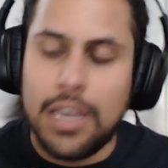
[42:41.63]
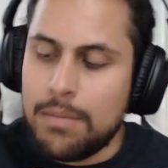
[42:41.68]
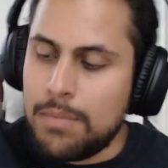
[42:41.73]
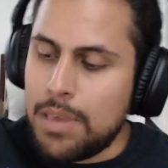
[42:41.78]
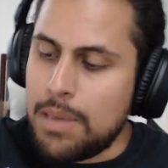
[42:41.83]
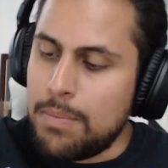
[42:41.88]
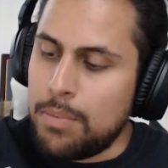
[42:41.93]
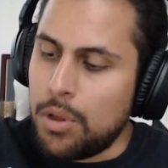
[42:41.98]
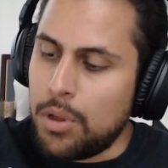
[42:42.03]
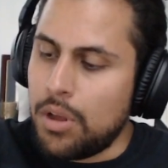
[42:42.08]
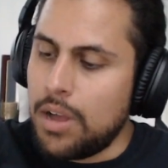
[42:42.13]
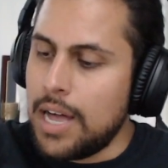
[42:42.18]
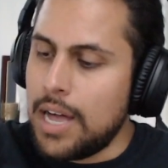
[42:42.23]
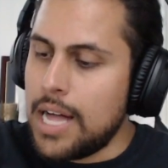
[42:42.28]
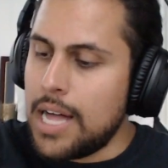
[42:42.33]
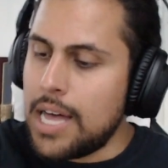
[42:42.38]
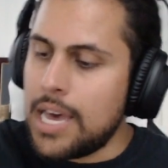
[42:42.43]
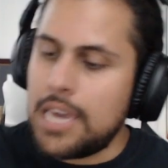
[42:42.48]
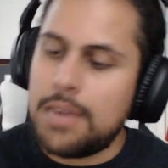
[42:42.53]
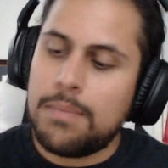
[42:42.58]
People
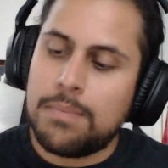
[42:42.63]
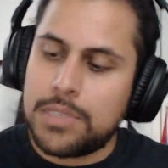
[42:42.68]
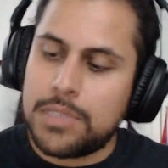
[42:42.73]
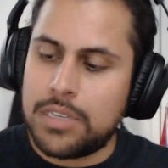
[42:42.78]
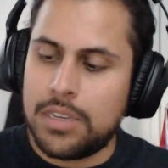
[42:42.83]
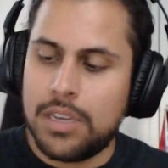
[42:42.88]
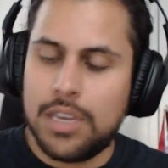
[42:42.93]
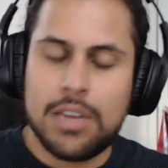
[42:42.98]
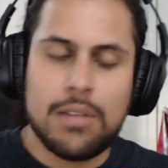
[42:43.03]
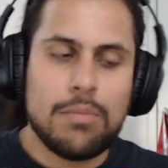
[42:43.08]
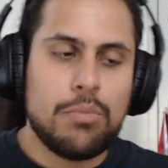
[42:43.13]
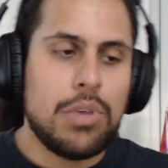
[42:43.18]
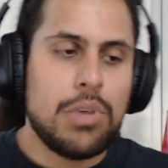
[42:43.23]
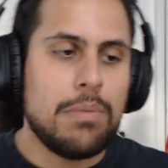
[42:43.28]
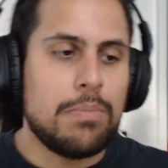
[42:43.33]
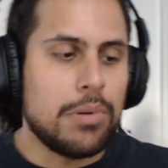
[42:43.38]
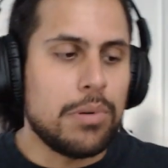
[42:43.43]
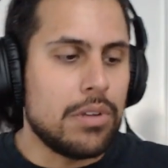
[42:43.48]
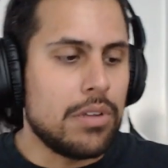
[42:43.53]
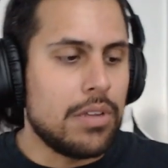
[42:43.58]
hyped,
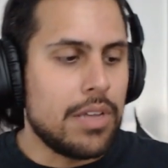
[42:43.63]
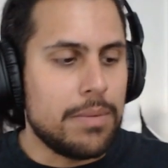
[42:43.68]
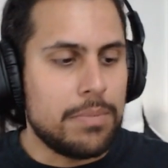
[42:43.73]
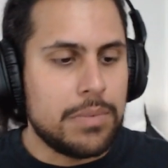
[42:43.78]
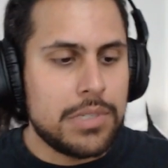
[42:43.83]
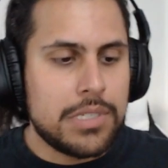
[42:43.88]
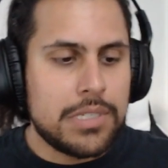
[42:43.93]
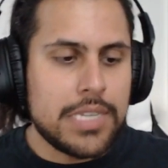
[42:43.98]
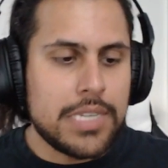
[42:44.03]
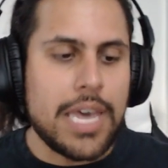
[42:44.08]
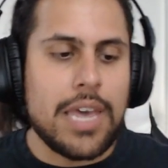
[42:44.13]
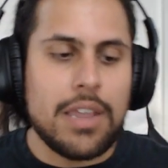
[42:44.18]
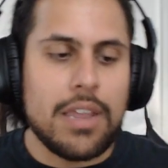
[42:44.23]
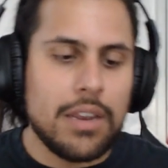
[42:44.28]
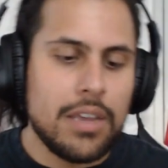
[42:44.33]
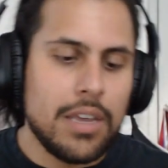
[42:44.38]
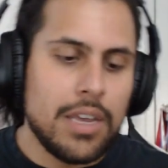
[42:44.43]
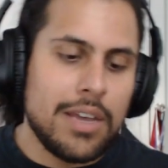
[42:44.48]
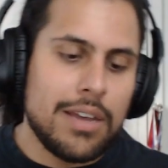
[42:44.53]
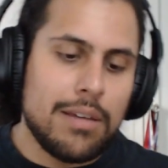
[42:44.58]
people
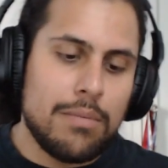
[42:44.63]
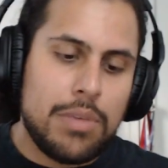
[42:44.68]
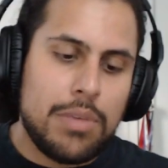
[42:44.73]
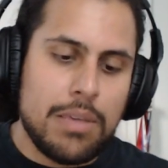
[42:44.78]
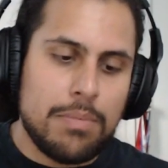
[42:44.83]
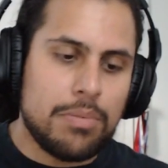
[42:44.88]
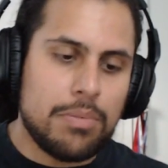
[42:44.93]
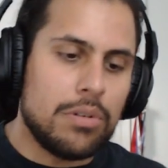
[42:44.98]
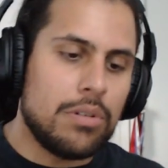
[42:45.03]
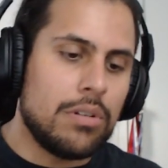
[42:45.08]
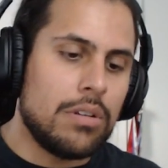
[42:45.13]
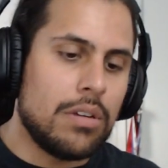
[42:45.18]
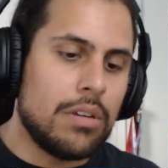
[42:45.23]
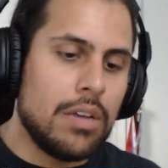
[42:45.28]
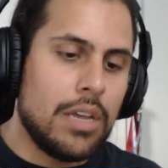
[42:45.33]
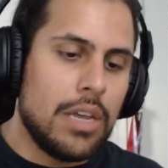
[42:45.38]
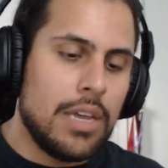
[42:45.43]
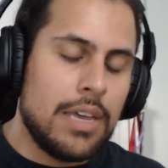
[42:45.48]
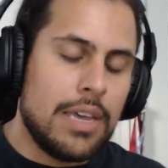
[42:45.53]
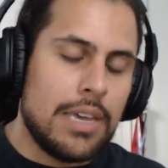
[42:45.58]
upset,
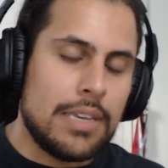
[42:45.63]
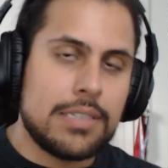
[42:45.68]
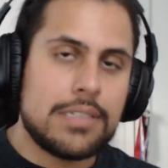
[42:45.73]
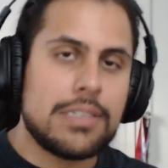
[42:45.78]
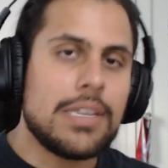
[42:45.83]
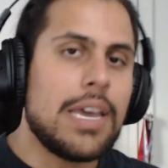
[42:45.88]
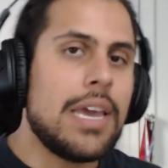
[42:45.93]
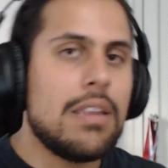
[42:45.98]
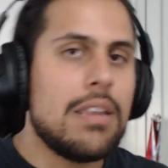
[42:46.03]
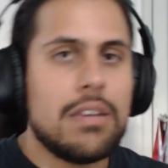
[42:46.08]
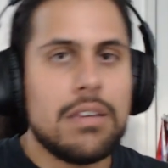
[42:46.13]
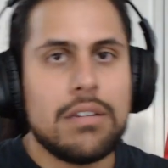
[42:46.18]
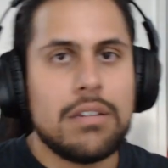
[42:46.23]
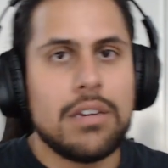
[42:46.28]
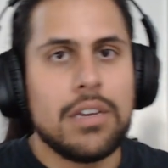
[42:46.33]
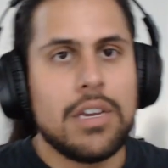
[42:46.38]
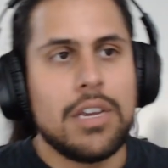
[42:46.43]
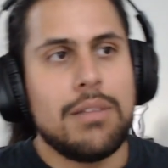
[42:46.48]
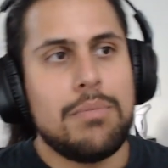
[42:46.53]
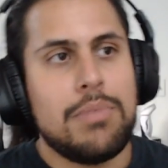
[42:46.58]
people
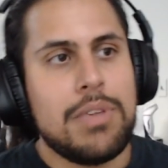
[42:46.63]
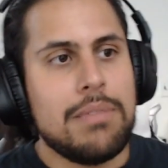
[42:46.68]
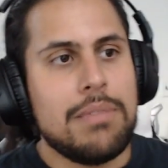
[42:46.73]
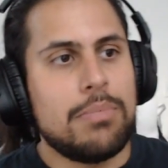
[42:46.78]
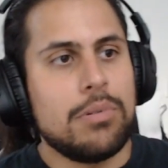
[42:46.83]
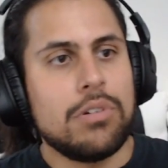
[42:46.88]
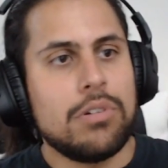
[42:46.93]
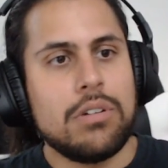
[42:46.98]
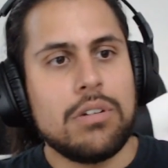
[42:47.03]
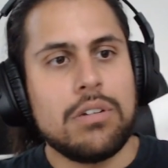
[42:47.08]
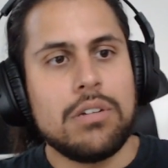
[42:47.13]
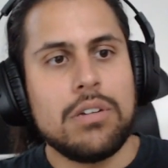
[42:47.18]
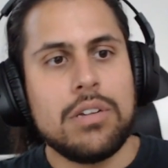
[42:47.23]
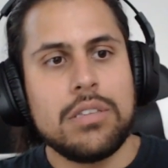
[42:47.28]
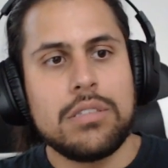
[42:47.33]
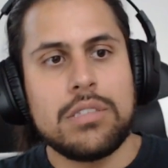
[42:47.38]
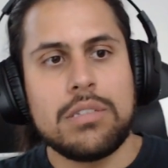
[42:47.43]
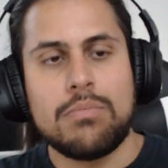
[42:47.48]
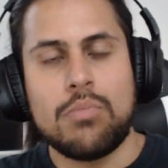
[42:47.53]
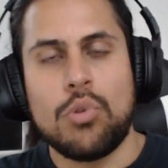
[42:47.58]
excited, people
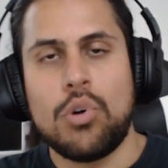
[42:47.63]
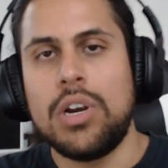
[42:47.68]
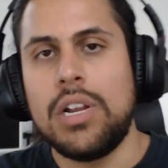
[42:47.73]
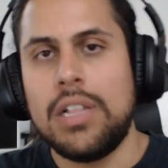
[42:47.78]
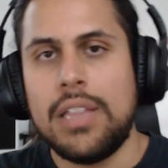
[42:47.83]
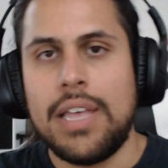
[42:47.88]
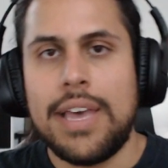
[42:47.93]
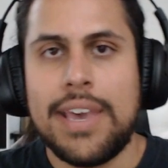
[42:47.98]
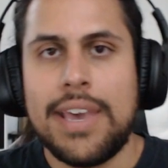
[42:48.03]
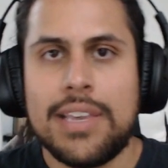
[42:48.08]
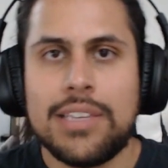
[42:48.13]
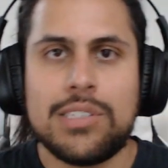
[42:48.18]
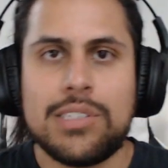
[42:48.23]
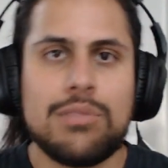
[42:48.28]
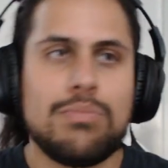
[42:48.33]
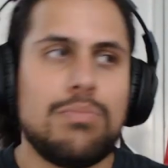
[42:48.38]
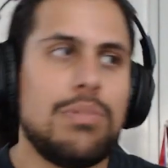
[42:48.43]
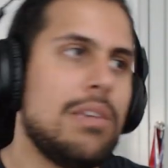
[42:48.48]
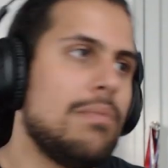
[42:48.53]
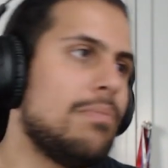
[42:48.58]

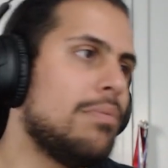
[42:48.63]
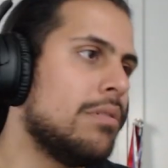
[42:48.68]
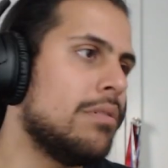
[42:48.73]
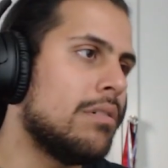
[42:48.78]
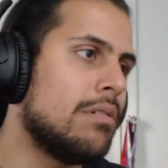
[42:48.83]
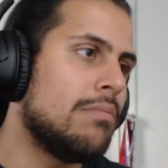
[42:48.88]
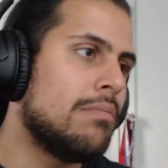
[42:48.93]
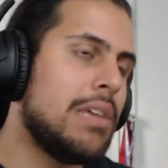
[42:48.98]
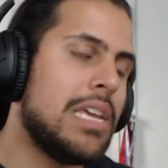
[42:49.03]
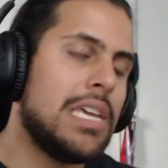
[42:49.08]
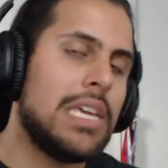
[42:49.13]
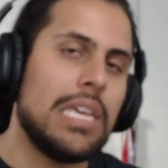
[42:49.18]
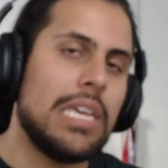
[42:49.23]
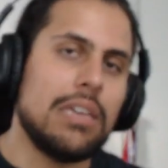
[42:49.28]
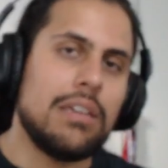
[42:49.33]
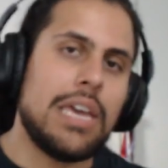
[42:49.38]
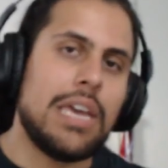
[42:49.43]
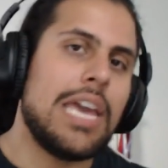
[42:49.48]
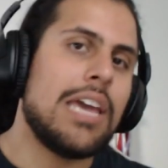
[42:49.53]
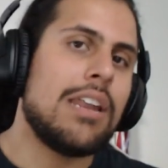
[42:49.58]
demoralized, people
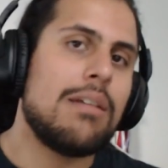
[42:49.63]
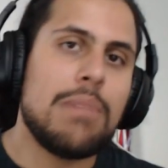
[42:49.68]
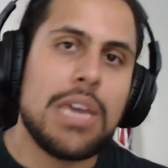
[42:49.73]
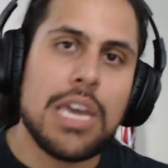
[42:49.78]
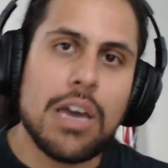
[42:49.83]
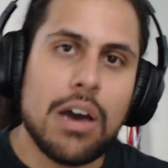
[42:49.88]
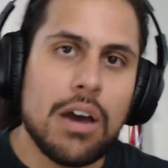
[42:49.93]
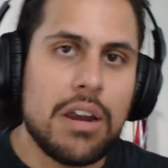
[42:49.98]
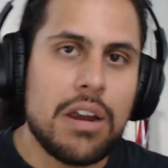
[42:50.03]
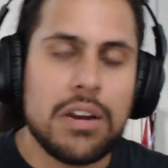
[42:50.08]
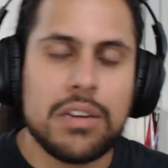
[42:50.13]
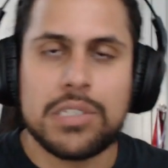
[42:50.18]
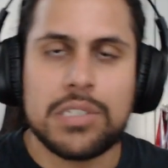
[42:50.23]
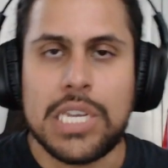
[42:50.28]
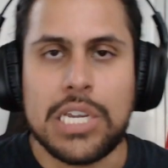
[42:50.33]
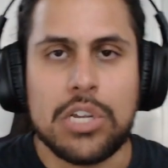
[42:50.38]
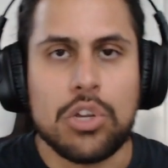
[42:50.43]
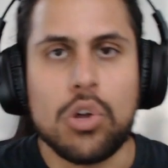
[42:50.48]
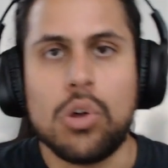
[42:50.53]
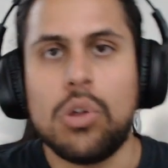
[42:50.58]
making anime arcs
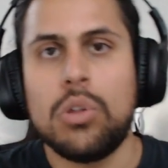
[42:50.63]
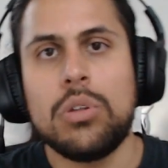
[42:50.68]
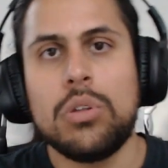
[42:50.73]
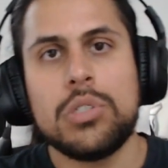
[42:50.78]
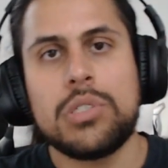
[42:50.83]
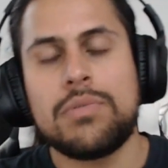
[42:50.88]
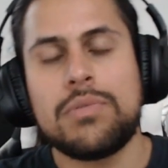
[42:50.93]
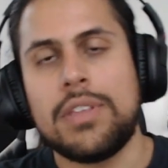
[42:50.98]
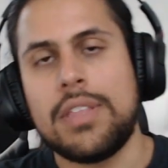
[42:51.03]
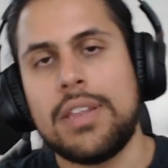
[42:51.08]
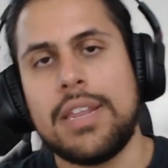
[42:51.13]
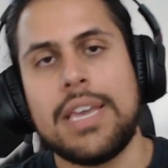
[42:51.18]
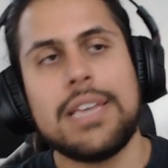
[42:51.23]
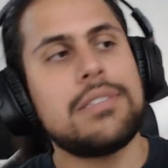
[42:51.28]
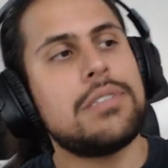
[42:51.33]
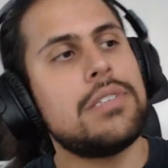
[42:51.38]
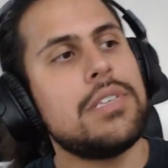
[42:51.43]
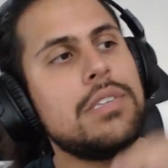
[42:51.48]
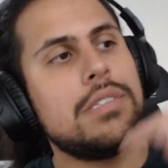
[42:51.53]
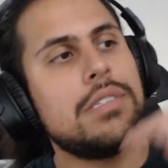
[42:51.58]
and goals for the
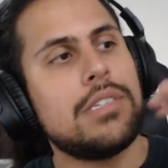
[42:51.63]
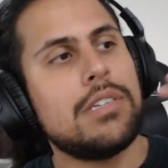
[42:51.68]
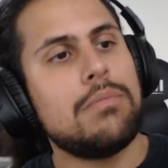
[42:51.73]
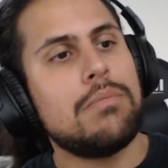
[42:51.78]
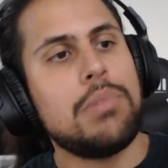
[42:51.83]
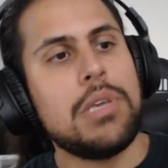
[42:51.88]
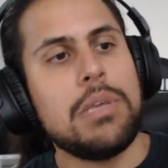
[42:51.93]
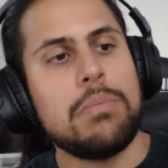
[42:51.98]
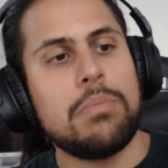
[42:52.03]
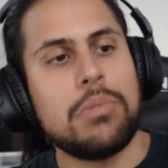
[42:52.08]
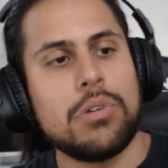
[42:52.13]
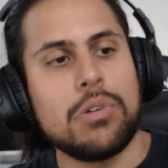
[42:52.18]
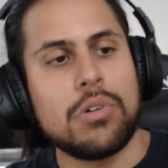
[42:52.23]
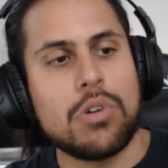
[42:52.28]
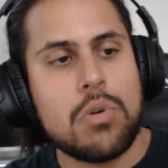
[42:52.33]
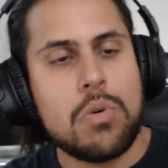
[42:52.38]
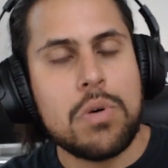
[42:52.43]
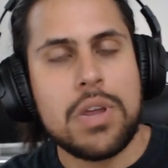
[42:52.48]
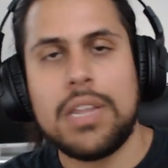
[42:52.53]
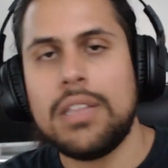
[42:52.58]
next season, people
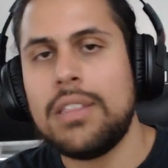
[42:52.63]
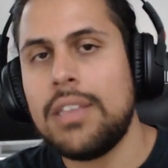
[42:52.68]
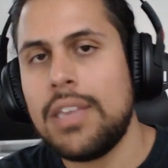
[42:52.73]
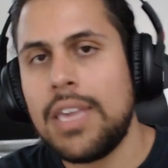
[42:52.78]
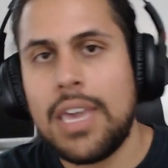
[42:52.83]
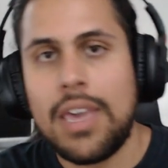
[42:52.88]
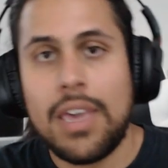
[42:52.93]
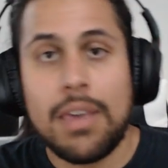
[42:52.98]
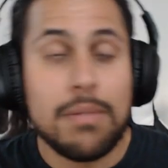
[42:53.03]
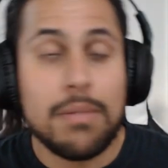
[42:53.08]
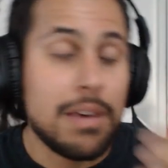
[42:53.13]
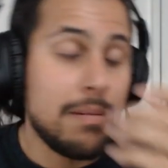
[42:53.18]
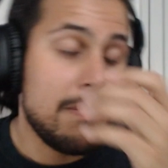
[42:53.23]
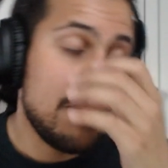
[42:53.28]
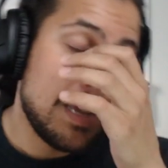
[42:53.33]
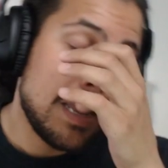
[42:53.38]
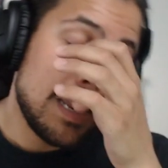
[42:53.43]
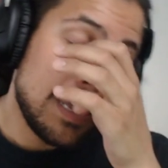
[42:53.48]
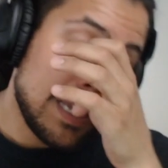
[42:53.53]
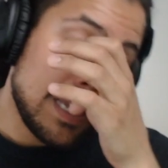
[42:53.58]
quitting the game. I
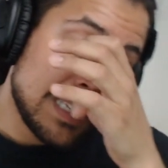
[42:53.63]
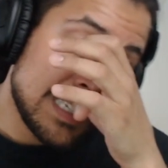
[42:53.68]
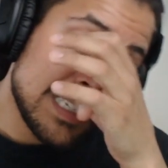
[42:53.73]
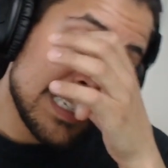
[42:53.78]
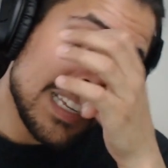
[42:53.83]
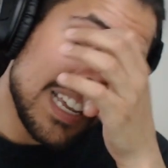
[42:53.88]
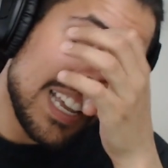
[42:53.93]
mean, it's